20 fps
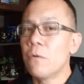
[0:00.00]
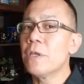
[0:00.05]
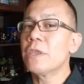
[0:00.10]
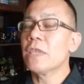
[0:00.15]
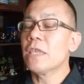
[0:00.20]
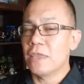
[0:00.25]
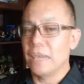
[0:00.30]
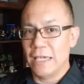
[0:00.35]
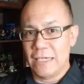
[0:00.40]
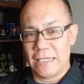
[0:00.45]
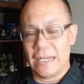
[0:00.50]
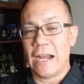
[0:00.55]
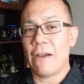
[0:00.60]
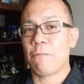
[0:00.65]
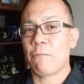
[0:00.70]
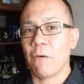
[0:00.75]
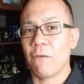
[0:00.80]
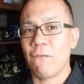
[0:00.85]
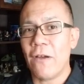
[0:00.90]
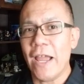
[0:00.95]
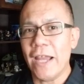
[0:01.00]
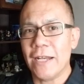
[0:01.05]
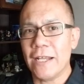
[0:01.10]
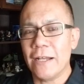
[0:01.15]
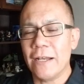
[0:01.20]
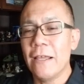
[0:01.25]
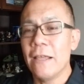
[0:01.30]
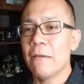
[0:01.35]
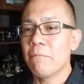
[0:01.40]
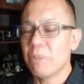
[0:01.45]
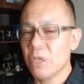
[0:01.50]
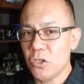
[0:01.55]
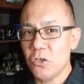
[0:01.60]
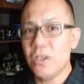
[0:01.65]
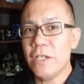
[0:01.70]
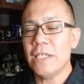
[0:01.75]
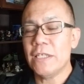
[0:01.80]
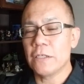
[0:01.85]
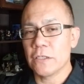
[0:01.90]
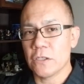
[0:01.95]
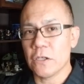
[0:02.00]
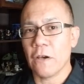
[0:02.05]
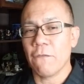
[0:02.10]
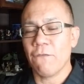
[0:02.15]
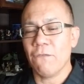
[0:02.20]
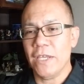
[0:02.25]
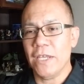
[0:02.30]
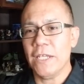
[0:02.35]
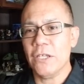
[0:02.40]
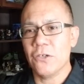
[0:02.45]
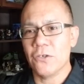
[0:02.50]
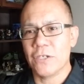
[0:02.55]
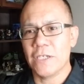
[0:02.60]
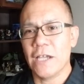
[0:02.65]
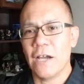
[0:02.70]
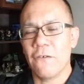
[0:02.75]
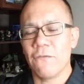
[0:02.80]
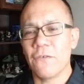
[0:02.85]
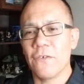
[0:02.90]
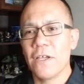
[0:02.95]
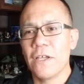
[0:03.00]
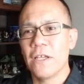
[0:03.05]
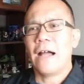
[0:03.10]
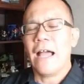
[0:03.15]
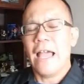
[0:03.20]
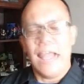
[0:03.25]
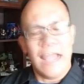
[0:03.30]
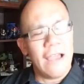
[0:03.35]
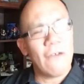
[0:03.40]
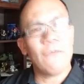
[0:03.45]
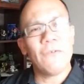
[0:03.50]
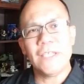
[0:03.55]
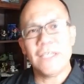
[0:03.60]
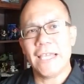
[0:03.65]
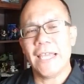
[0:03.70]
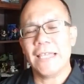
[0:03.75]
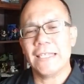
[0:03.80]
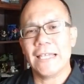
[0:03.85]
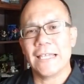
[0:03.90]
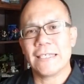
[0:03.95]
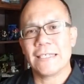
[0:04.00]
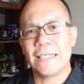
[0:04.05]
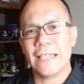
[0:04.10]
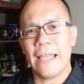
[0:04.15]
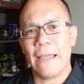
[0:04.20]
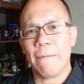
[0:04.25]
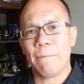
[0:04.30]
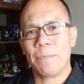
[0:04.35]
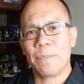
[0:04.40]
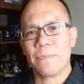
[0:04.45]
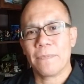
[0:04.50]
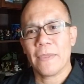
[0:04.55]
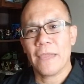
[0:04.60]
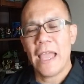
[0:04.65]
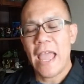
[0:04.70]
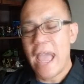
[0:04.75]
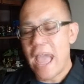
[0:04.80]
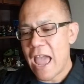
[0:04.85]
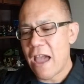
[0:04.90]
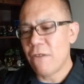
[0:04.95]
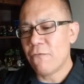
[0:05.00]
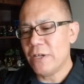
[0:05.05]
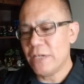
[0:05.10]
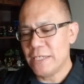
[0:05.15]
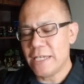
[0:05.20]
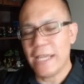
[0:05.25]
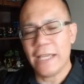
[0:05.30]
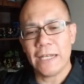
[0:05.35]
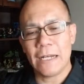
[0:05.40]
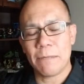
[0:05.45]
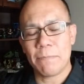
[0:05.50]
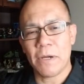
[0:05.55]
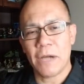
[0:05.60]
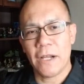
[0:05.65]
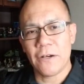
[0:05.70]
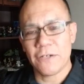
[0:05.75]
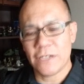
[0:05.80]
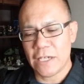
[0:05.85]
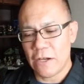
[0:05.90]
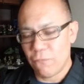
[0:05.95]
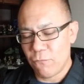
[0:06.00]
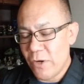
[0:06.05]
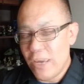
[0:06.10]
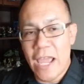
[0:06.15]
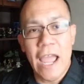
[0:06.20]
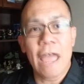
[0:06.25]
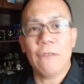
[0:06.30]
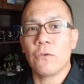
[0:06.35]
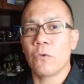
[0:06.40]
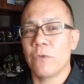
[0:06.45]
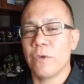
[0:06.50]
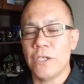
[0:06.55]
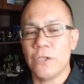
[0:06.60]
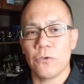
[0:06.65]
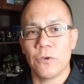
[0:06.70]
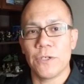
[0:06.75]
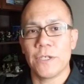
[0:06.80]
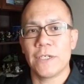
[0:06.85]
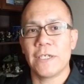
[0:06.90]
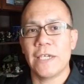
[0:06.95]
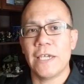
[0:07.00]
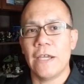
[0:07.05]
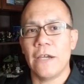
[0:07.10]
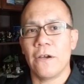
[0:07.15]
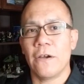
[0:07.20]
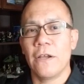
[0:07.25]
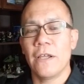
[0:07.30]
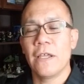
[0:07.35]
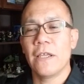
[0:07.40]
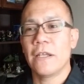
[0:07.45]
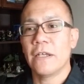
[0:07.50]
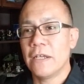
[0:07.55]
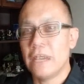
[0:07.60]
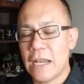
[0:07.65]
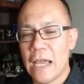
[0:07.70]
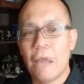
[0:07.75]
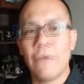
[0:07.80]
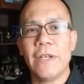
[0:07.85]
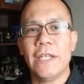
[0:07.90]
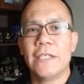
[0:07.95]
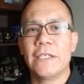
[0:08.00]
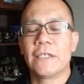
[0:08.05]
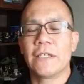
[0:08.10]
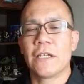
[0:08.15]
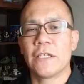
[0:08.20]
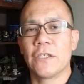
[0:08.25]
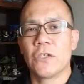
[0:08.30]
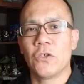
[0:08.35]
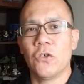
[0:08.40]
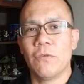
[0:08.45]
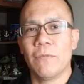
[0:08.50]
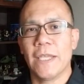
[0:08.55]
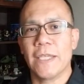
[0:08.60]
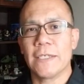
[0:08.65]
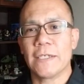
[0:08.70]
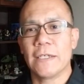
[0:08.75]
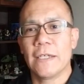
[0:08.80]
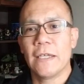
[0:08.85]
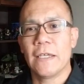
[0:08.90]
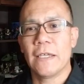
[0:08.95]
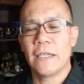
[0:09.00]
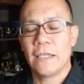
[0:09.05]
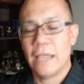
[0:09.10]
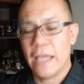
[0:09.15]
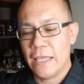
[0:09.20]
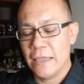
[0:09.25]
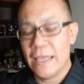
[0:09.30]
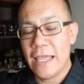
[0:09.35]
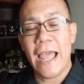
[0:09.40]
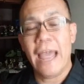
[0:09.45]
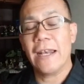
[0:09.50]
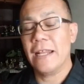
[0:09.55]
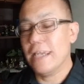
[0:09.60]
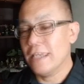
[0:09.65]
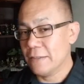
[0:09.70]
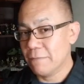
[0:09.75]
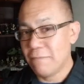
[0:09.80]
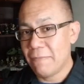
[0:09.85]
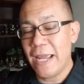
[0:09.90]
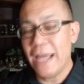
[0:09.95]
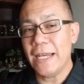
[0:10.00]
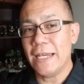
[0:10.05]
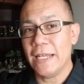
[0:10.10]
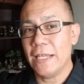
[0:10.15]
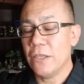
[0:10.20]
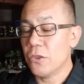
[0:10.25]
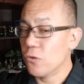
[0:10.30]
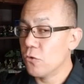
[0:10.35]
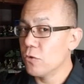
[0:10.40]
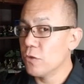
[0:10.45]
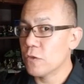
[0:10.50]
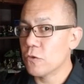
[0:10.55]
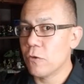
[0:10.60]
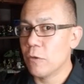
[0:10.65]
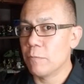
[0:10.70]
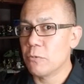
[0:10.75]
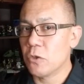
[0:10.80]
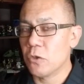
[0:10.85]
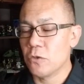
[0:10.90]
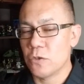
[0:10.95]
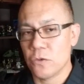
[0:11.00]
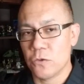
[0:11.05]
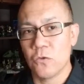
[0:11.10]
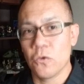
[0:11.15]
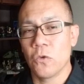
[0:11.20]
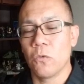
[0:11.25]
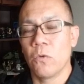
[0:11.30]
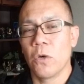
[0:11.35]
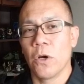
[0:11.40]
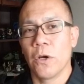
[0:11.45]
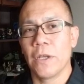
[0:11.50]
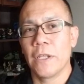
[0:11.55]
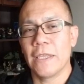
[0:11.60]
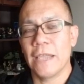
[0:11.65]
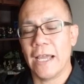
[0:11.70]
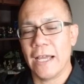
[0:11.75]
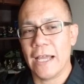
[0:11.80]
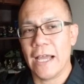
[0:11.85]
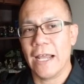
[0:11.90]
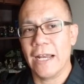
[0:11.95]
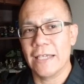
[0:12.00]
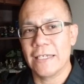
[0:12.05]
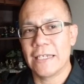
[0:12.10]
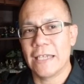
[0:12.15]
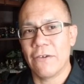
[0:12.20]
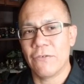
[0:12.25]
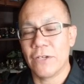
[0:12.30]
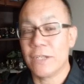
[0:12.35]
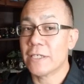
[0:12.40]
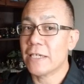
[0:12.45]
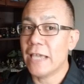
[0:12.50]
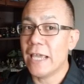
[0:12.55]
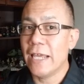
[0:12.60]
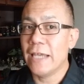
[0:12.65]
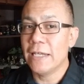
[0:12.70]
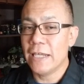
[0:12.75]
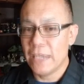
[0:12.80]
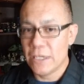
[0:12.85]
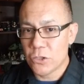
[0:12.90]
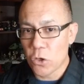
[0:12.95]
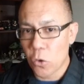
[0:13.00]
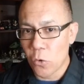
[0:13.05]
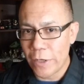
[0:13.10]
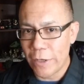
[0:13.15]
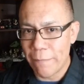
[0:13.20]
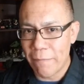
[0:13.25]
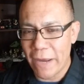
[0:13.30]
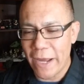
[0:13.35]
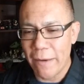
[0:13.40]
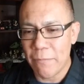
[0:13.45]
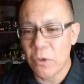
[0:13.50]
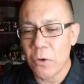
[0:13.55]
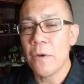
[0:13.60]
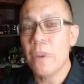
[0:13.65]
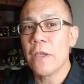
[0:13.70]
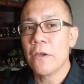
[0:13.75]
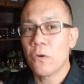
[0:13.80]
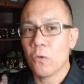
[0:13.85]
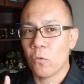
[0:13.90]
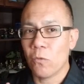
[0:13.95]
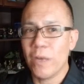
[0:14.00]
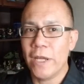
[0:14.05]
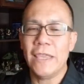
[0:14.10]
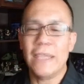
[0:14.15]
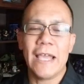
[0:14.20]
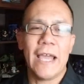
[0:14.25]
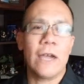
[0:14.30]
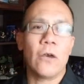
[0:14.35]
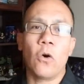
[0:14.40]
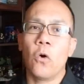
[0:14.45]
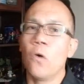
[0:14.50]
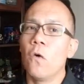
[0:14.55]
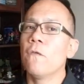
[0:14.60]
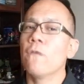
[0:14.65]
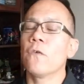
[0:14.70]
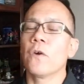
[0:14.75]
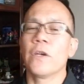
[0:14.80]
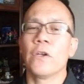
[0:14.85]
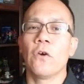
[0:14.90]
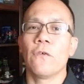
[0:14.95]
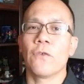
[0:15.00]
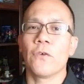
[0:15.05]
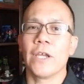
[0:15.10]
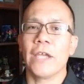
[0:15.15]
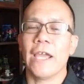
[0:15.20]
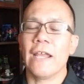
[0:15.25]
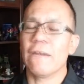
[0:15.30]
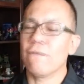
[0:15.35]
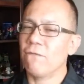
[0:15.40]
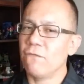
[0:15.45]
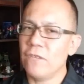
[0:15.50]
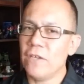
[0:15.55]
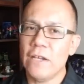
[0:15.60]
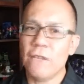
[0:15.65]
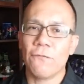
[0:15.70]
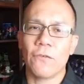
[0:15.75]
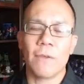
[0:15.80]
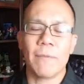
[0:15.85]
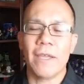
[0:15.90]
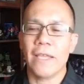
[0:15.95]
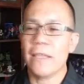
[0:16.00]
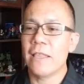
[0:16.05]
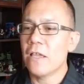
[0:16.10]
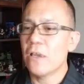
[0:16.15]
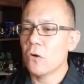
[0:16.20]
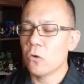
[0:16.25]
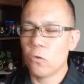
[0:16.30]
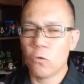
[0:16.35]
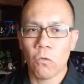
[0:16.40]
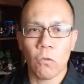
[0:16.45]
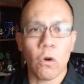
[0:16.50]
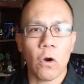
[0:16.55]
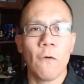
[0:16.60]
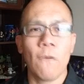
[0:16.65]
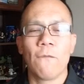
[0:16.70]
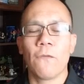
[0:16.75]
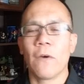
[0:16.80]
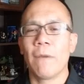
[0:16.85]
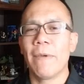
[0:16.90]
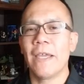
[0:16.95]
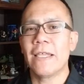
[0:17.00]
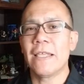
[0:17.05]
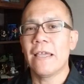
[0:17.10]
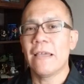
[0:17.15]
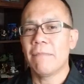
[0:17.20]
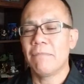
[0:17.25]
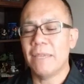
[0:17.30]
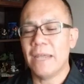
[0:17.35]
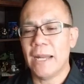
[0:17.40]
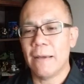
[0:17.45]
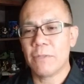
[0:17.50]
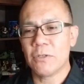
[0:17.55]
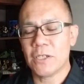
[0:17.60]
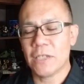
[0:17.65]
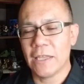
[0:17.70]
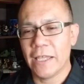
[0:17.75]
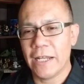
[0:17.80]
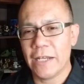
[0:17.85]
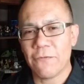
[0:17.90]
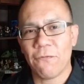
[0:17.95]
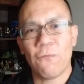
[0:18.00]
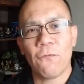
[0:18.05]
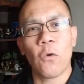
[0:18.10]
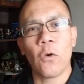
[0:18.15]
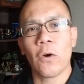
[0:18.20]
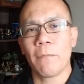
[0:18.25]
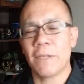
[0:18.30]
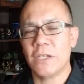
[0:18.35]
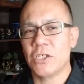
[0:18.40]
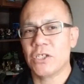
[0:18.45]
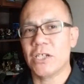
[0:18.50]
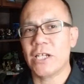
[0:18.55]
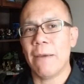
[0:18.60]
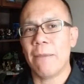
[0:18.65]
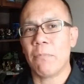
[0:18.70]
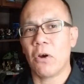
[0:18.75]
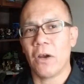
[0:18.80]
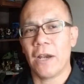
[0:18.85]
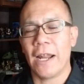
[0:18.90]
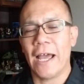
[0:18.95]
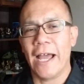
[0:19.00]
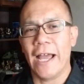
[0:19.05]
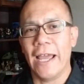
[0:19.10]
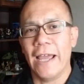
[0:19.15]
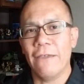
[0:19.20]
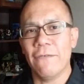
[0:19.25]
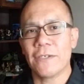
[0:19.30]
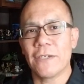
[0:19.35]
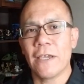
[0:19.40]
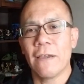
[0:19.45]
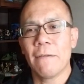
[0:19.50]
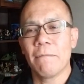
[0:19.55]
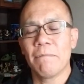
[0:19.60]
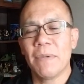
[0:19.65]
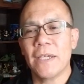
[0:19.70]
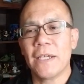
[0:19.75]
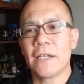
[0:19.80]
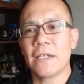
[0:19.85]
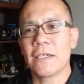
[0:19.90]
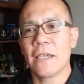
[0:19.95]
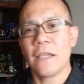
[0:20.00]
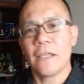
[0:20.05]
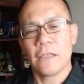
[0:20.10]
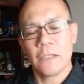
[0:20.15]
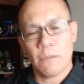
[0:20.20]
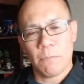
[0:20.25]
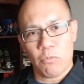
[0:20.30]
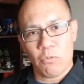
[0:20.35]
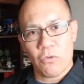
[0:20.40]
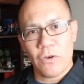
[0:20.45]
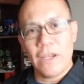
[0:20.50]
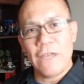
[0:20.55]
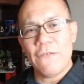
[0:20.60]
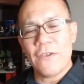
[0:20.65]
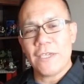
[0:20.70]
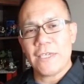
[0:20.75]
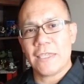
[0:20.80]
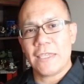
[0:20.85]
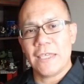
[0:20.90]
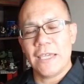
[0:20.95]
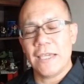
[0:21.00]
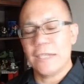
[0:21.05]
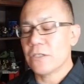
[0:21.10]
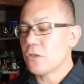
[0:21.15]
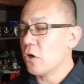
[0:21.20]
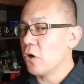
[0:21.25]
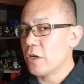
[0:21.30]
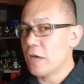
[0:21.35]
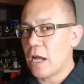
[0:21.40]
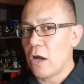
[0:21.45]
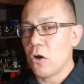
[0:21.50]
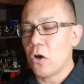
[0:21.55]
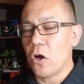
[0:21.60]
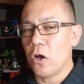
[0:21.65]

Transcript: with the things that I've provided, but you need to start feeding yourself. Have we taken that step? Have we taken it upon ourselves? We have the resources here. Now we need to consume it. And that is mainly through the Scriptures, through the Word that God has given us in His Holy Bible. Read that over and over again, feed from it, grow from it, being able to let it form and shape our lives, because the previous things are now